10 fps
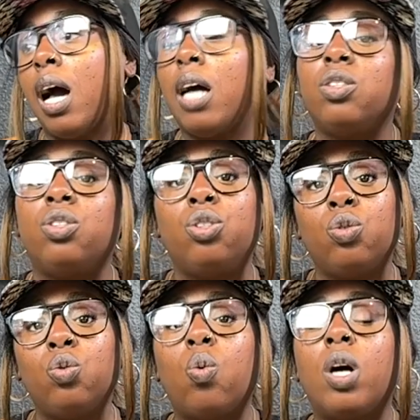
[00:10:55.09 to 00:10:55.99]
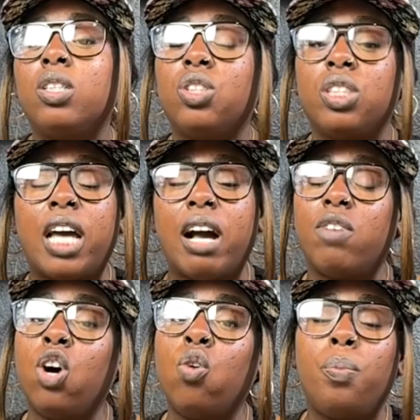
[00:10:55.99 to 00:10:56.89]
I do want to just
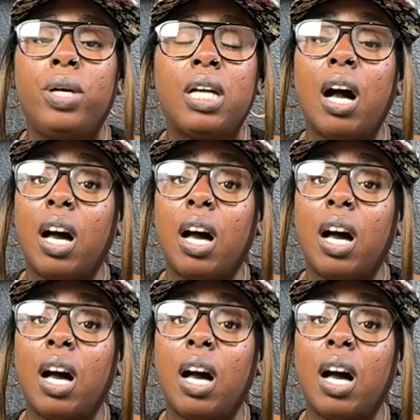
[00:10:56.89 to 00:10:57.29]
have open,